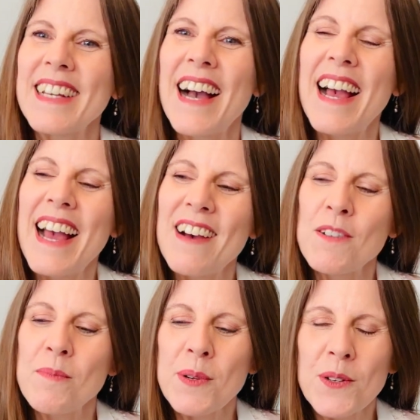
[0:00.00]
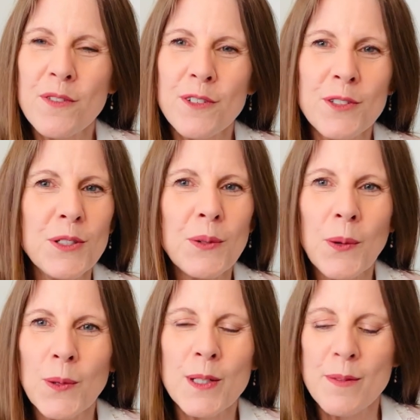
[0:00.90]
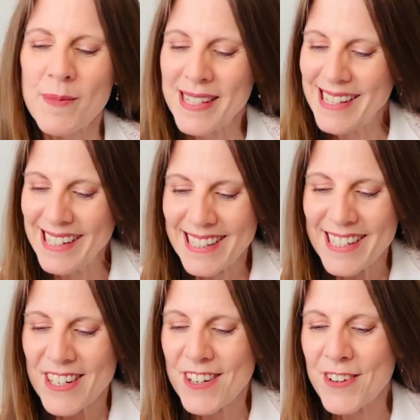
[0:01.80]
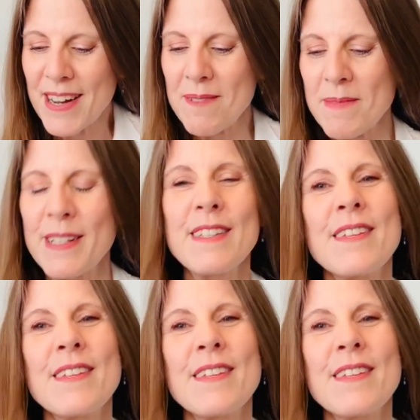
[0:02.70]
I have a beautiful new autumn signature treatment.